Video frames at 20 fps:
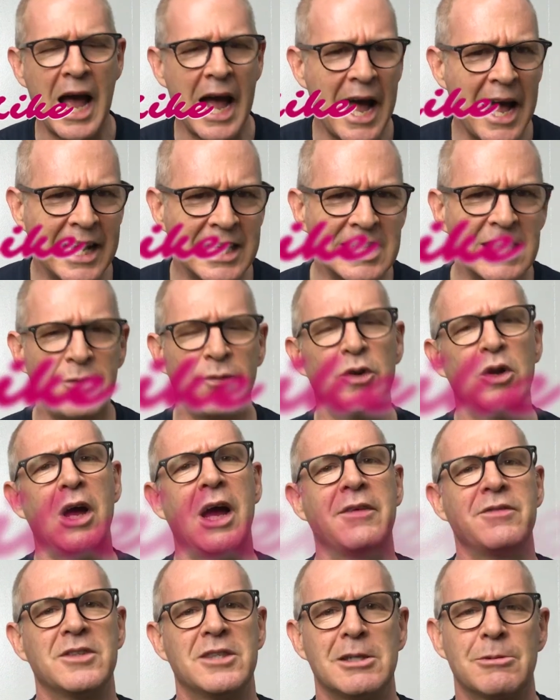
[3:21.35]
And if you
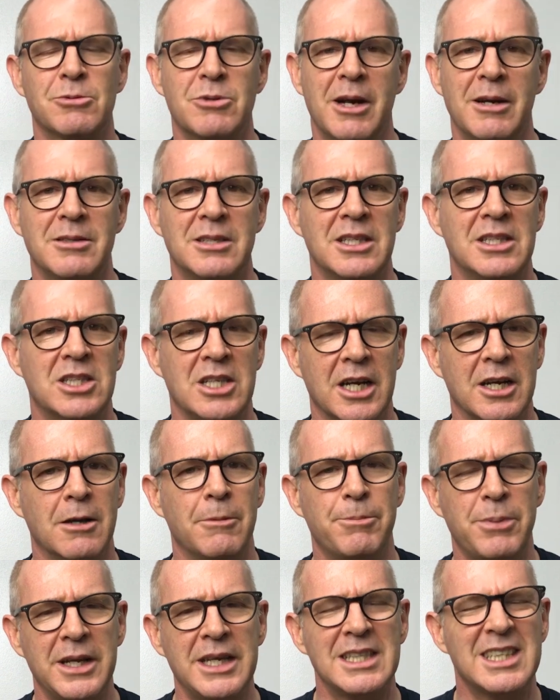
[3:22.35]
haven't subscribed to this channel,
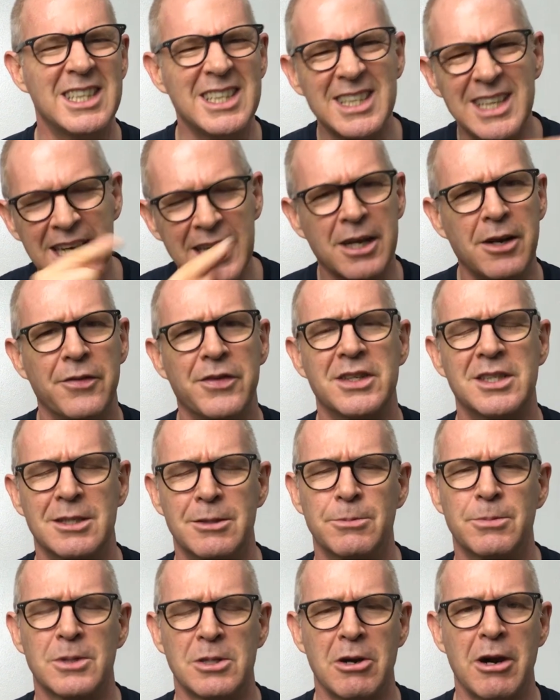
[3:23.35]
please just click on the
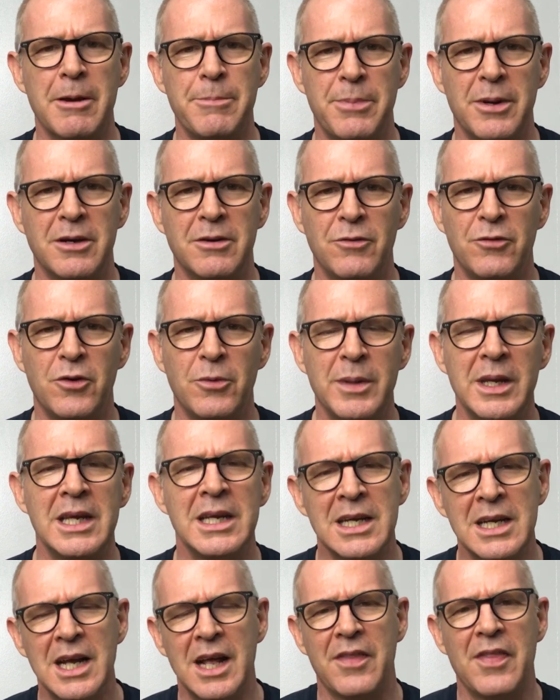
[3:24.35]
subscribe button for
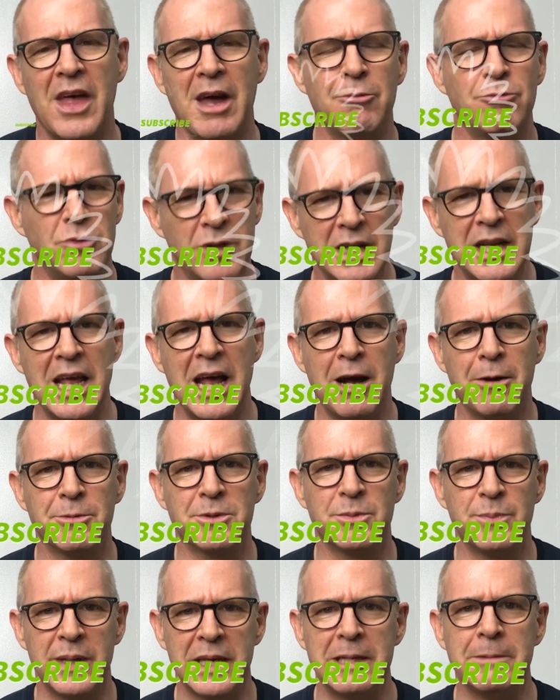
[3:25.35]
me. That really
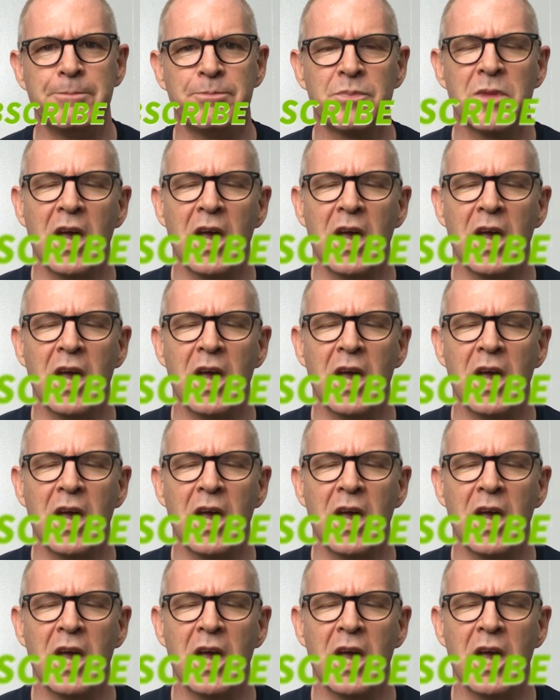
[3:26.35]
helps me.